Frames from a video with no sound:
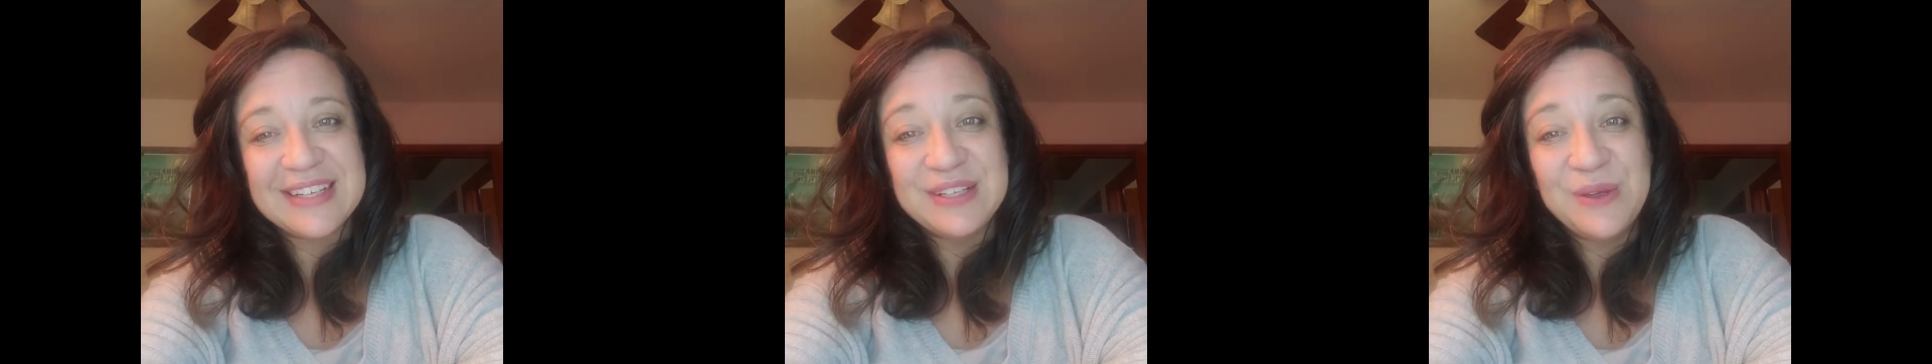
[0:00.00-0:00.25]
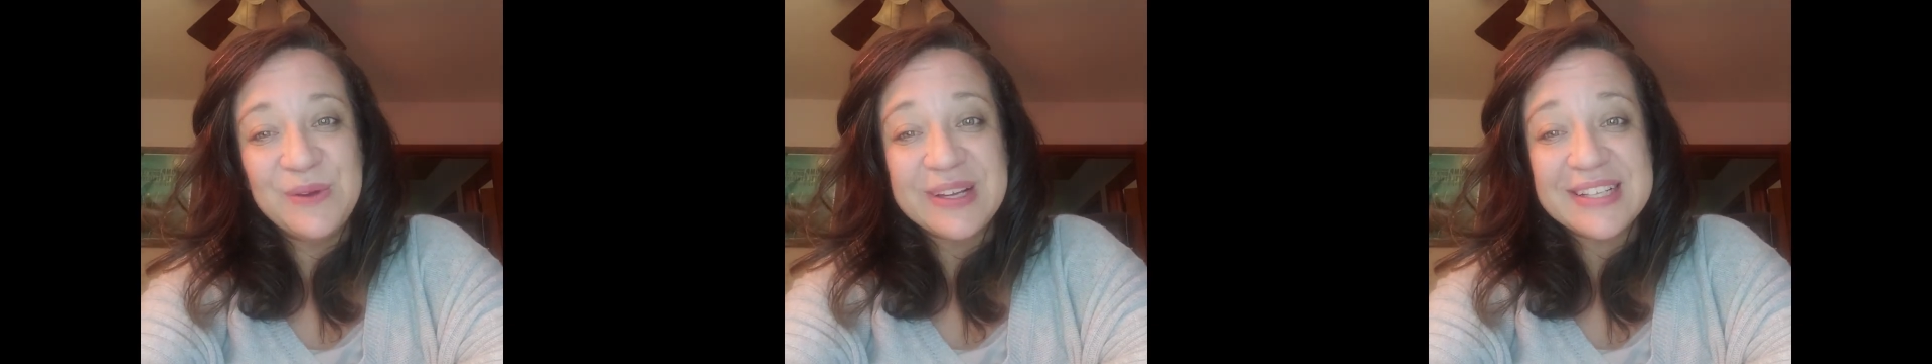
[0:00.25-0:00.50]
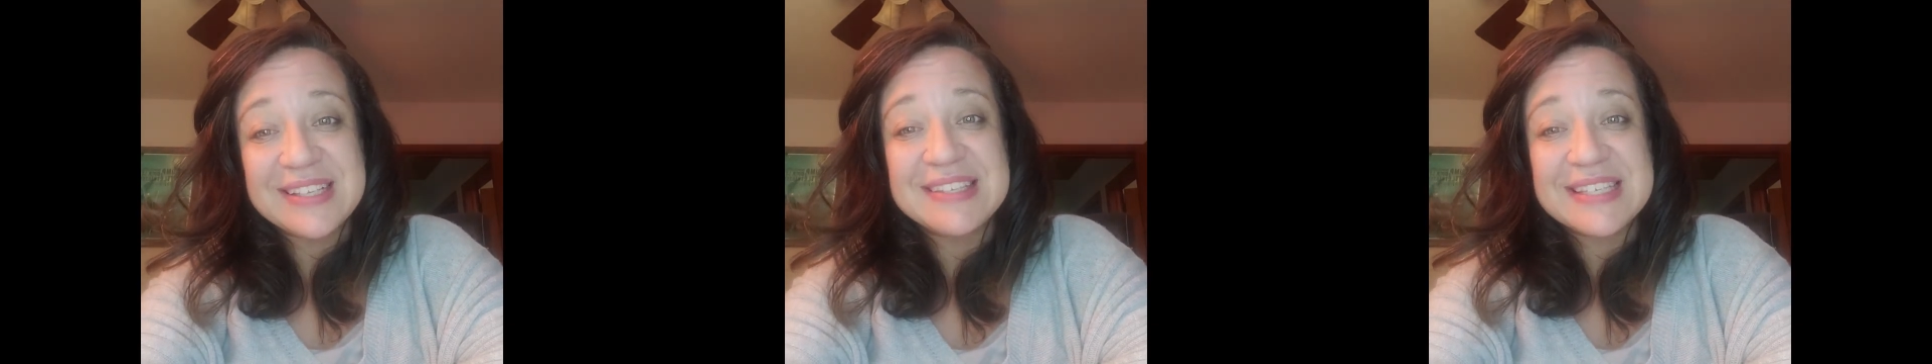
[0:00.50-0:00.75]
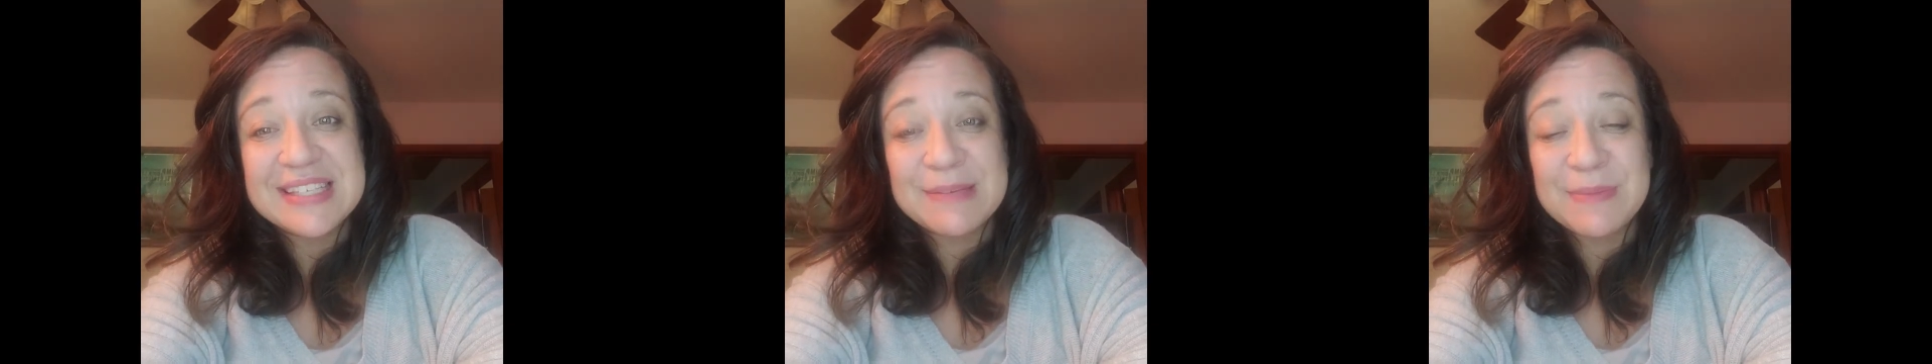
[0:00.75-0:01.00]
and you can
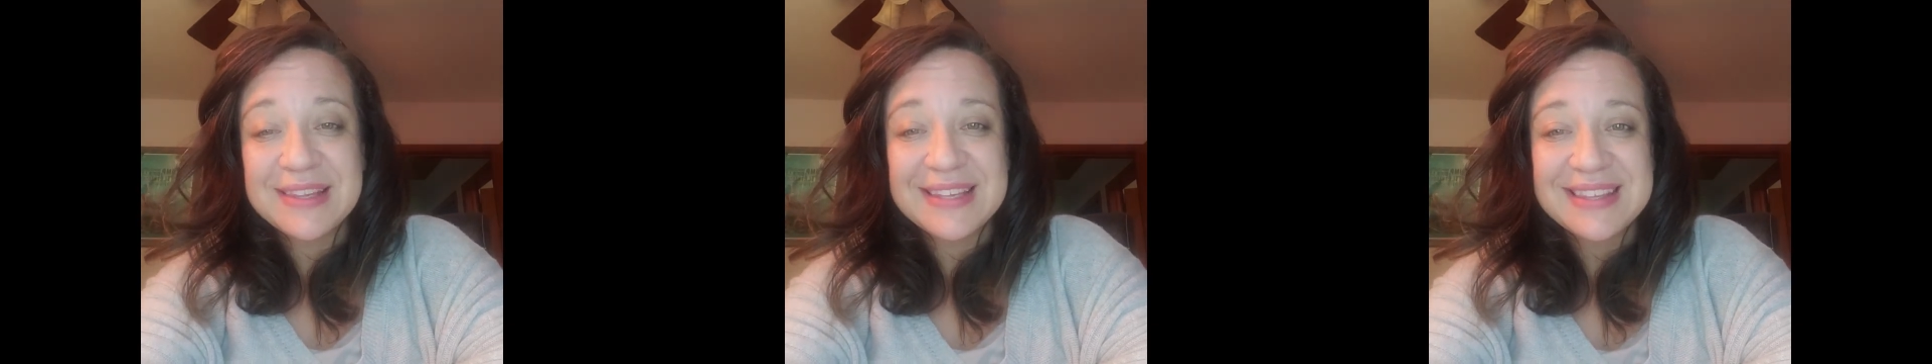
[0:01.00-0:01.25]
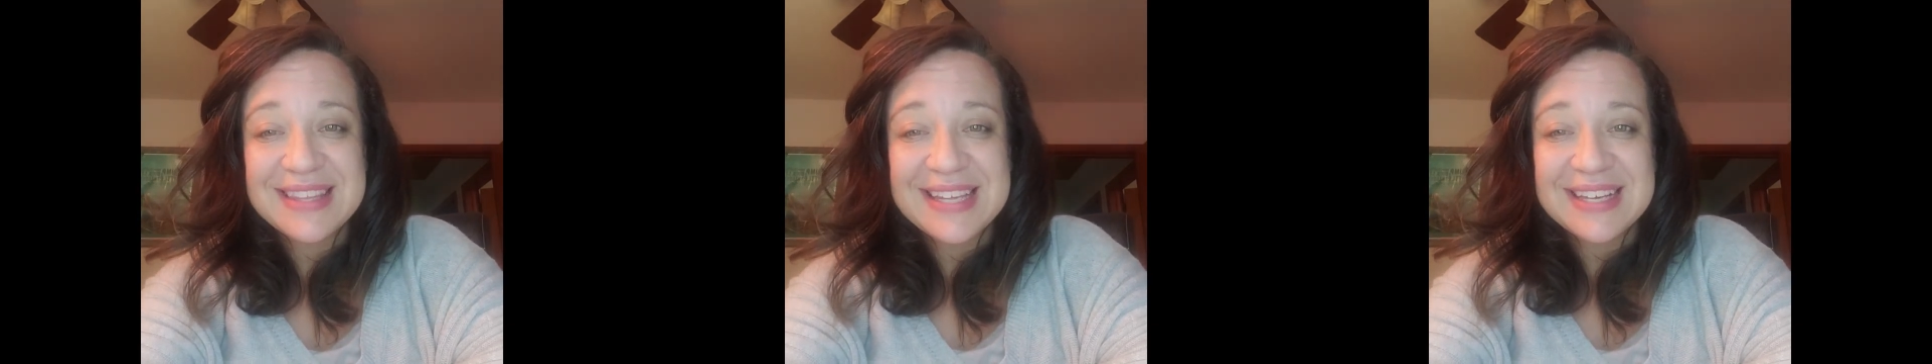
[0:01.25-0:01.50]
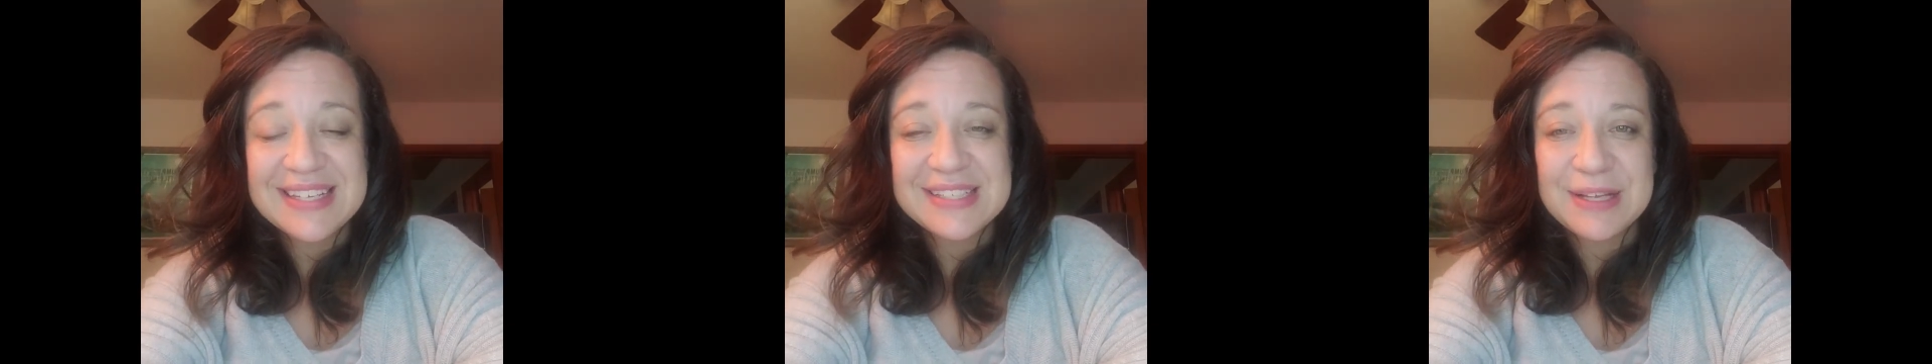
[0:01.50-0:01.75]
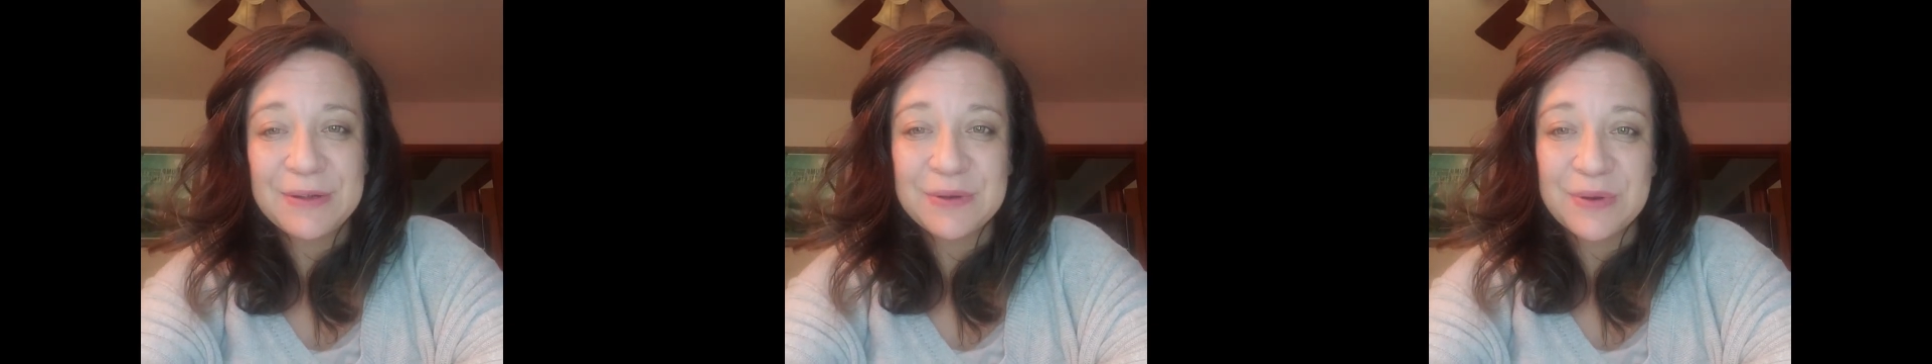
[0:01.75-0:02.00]
see some of the things
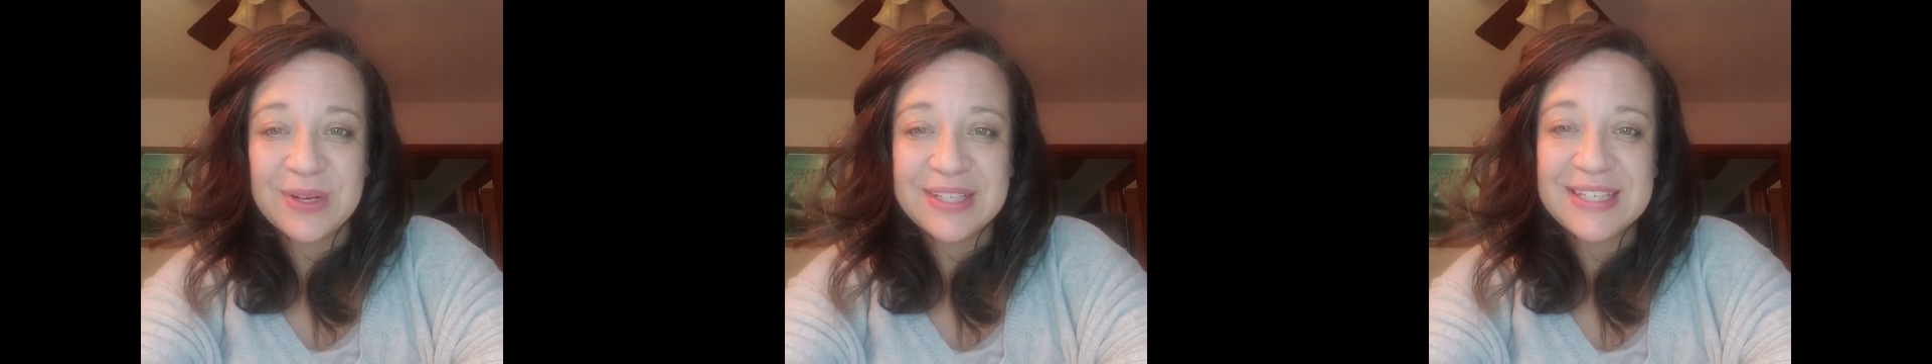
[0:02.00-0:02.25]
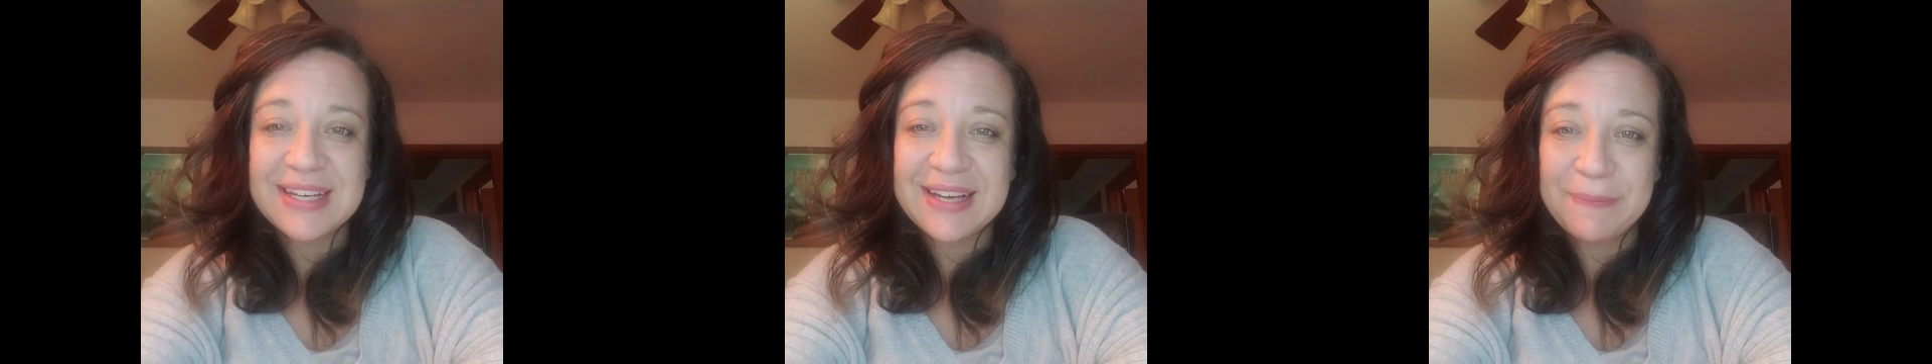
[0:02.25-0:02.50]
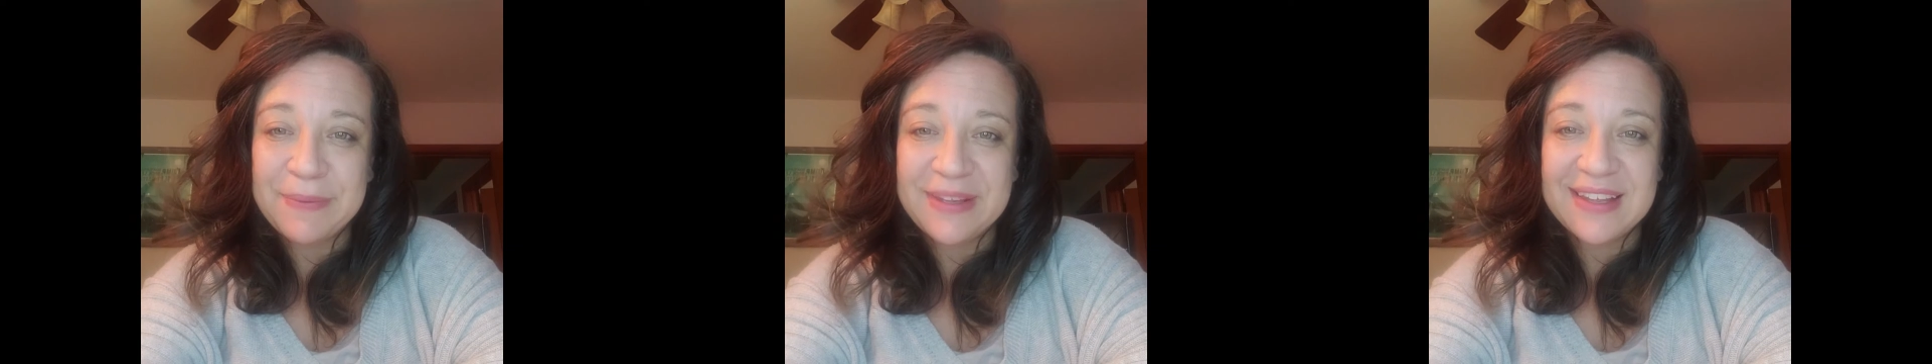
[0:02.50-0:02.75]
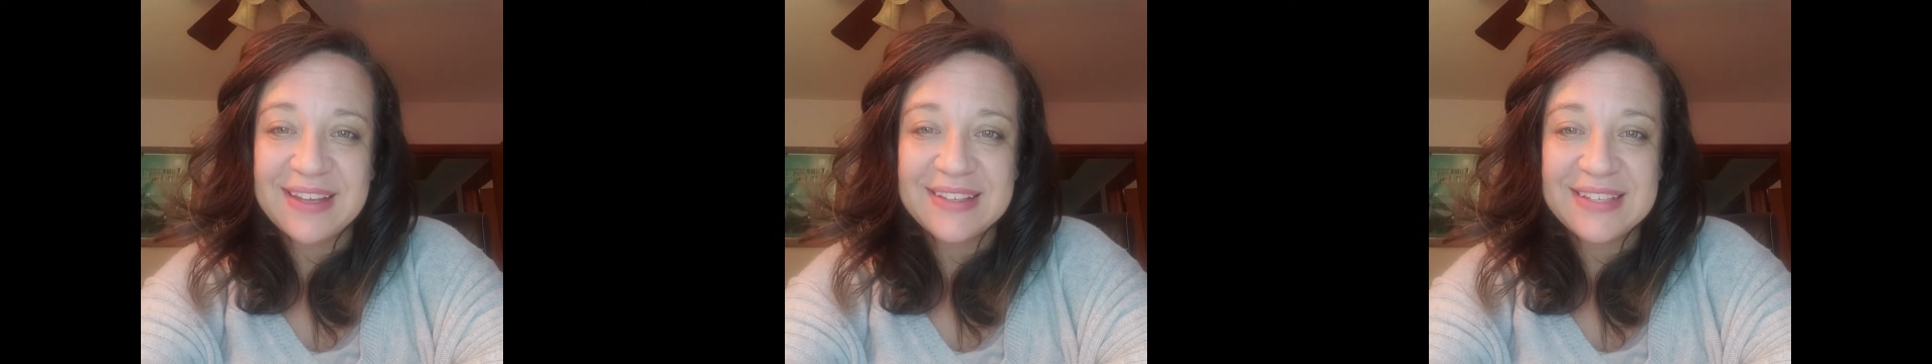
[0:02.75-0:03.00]
that are going to
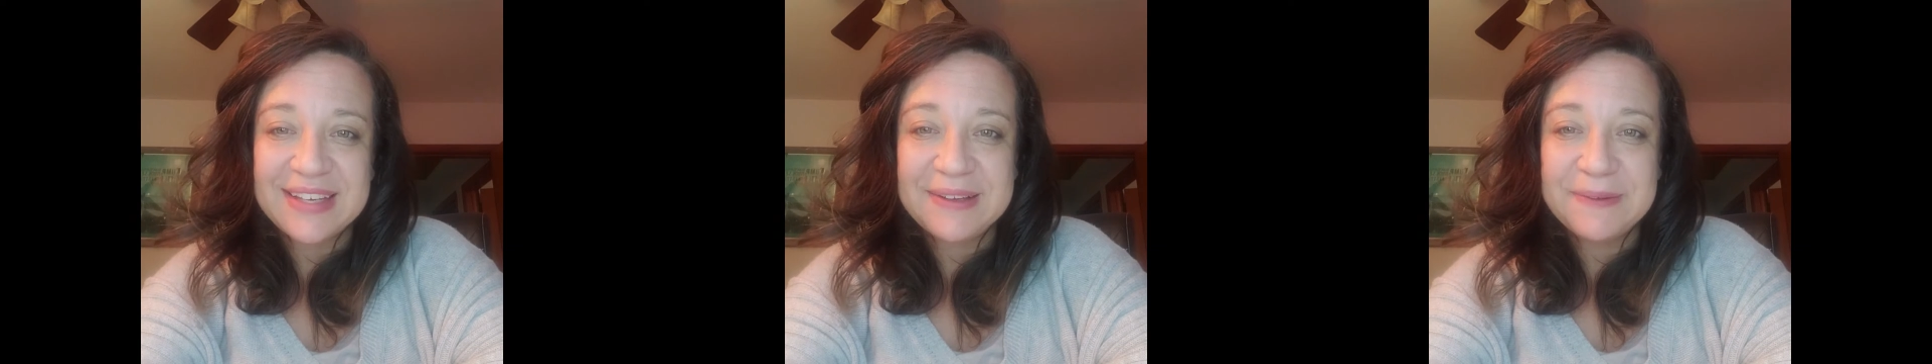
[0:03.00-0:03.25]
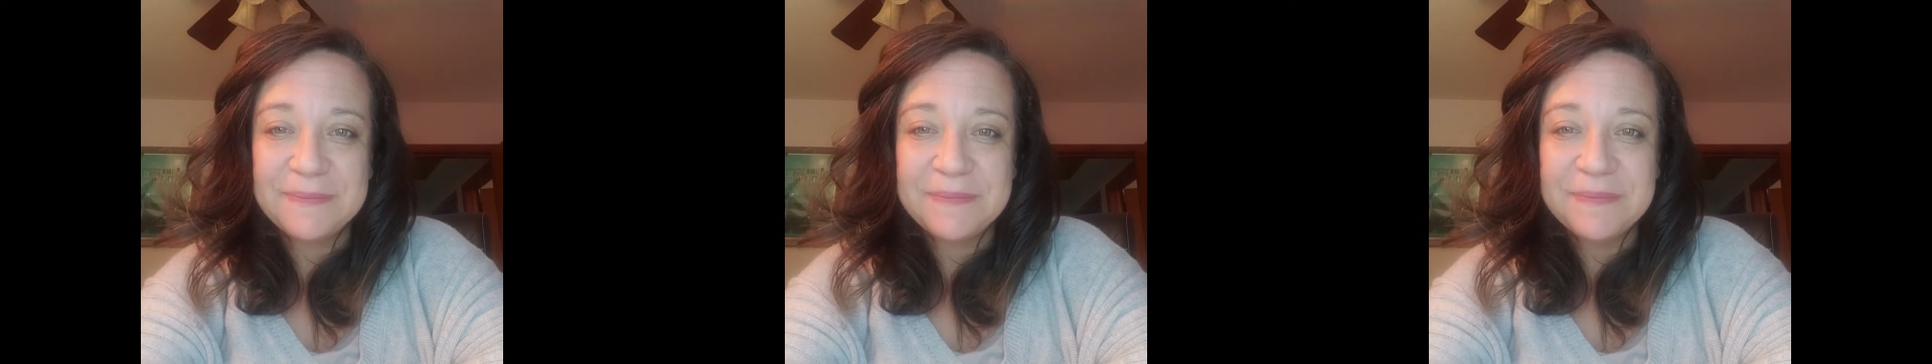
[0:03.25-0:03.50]
happen that day.